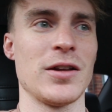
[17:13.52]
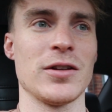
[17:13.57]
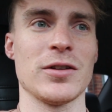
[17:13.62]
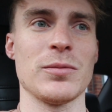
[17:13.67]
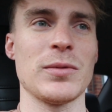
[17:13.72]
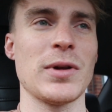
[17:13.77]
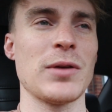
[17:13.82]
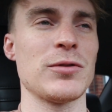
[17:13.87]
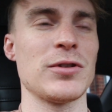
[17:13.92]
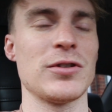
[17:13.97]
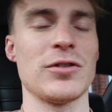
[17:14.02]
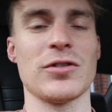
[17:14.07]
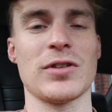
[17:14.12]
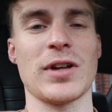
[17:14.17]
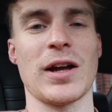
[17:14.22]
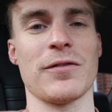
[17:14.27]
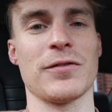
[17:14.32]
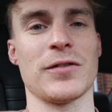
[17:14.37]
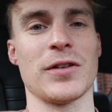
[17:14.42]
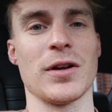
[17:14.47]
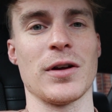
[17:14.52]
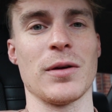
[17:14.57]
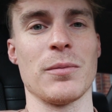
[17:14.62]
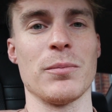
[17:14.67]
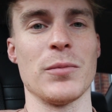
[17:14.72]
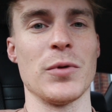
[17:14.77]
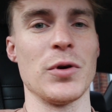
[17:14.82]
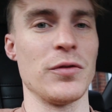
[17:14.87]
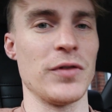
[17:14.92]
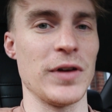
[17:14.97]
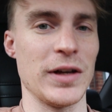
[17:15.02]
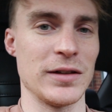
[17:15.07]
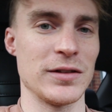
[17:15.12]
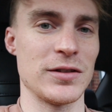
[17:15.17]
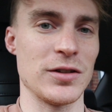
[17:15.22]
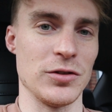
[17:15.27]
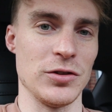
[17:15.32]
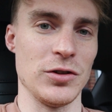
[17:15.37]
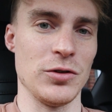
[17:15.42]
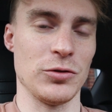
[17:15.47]
sometimes you just have to move it
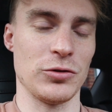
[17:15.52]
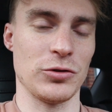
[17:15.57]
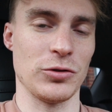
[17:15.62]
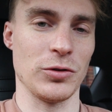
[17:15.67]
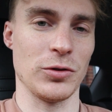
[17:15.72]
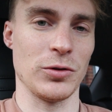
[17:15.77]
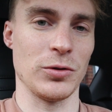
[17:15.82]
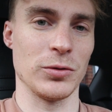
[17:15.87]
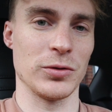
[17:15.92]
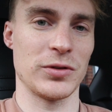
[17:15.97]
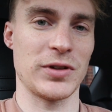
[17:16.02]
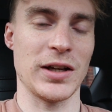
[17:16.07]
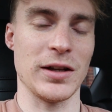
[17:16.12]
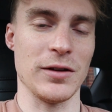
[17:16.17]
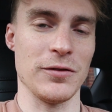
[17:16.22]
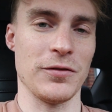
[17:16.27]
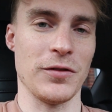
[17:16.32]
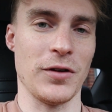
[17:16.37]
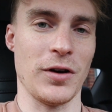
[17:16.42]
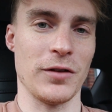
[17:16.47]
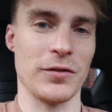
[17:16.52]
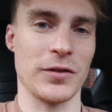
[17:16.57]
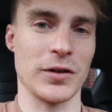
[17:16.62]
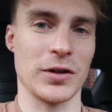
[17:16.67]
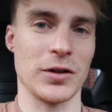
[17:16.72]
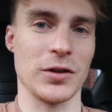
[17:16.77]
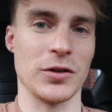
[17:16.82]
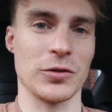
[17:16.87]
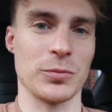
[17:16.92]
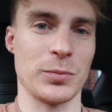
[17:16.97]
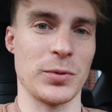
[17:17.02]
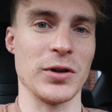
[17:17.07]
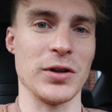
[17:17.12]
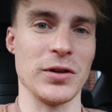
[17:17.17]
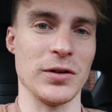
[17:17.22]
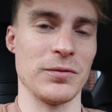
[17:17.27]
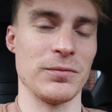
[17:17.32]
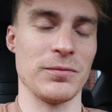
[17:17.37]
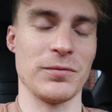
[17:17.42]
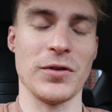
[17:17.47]
into neutral, take your foot off the clutch, put
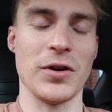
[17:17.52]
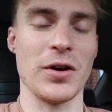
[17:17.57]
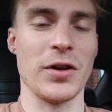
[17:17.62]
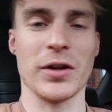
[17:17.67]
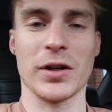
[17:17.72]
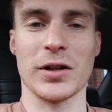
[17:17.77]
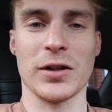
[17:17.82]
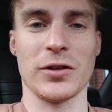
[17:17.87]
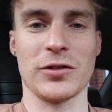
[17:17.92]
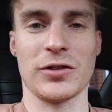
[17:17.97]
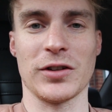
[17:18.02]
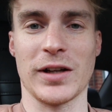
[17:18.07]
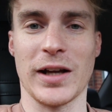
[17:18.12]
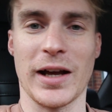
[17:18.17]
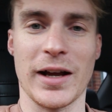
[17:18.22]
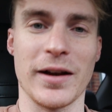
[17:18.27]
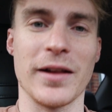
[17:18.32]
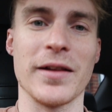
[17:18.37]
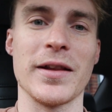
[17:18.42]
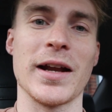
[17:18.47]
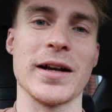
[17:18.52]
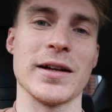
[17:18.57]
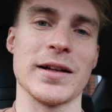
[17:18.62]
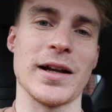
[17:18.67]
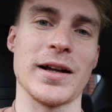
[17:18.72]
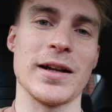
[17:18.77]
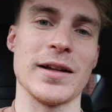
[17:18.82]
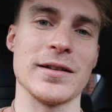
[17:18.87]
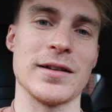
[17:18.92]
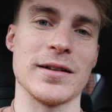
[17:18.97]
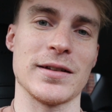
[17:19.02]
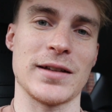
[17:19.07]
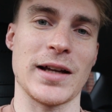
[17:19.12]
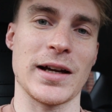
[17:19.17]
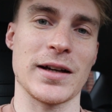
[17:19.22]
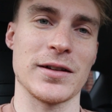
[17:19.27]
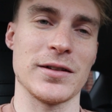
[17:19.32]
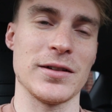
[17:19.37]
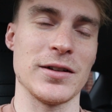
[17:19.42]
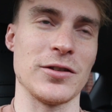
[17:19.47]
your foot on the clutch again, and then get it into
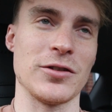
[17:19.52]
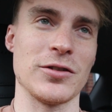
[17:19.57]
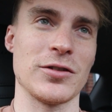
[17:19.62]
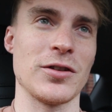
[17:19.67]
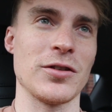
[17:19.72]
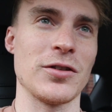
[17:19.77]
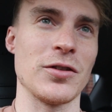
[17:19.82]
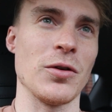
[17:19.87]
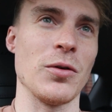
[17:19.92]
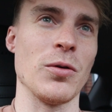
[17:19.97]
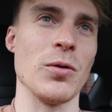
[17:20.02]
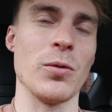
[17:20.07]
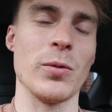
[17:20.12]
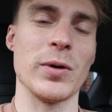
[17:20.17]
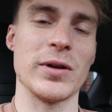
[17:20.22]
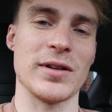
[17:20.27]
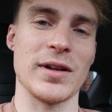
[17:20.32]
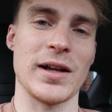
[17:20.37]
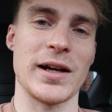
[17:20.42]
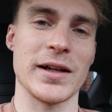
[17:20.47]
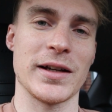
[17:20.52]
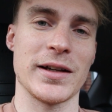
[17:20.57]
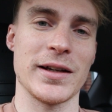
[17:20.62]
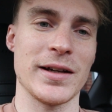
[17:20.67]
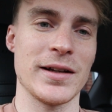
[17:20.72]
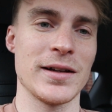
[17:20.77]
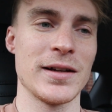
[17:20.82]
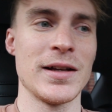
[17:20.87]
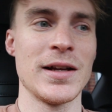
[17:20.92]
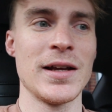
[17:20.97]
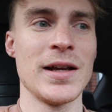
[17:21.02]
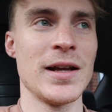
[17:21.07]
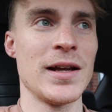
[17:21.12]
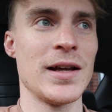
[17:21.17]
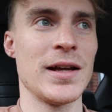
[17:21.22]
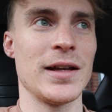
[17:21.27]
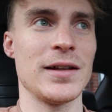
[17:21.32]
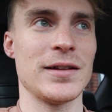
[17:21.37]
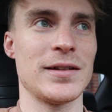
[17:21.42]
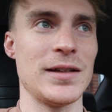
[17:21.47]
second. It just doesn't always like it.
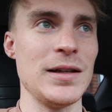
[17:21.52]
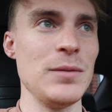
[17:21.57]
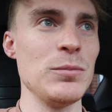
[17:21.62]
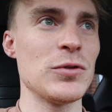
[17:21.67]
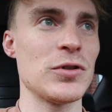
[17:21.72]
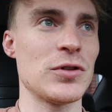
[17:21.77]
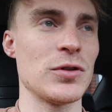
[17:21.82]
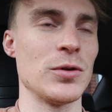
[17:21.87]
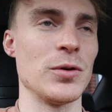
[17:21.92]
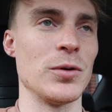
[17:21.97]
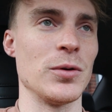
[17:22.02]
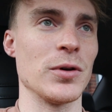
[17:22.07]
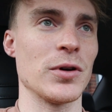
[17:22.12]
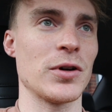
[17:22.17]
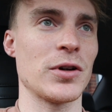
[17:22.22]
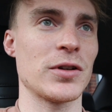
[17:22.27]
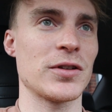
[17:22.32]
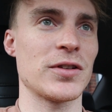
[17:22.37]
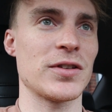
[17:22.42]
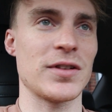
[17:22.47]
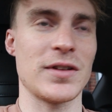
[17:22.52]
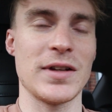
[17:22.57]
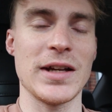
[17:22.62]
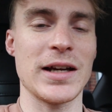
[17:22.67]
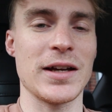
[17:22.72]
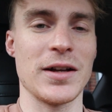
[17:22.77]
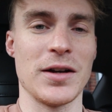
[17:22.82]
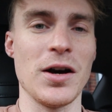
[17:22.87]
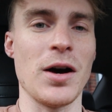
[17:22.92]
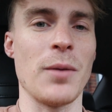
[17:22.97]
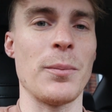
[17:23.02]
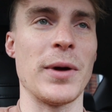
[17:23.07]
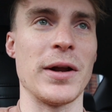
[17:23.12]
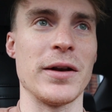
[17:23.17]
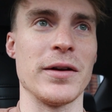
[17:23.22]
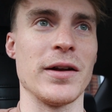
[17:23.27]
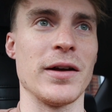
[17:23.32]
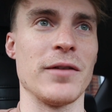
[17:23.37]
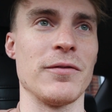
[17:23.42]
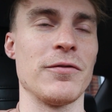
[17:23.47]
It seems to snicken up
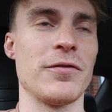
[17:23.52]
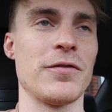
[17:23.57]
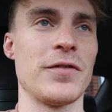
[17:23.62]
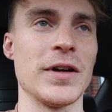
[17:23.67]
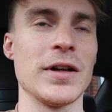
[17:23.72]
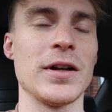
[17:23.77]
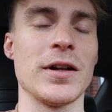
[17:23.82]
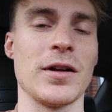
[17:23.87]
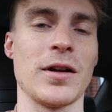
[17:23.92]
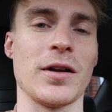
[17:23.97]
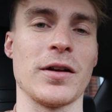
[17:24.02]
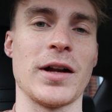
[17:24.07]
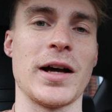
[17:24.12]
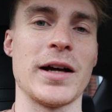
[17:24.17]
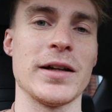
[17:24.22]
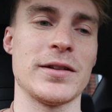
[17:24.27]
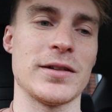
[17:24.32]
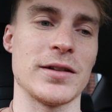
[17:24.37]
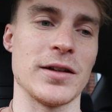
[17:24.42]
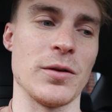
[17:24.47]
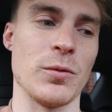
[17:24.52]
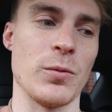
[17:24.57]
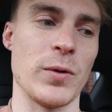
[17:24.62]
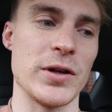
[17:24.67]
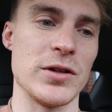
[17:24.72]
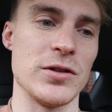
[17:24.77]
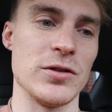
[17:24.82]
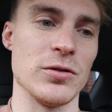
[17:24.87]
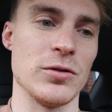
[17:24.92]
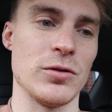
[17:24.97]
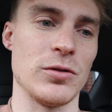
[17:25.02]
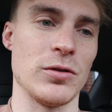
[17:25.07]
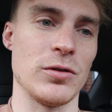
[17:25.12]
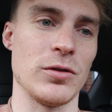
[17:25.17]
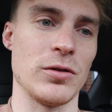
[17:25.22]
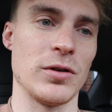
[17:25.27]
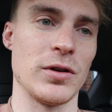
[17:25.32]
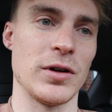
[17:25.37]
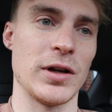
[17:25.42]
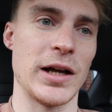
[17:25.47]
and feel a lot nicer when
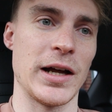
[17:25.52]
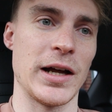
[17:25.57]
you're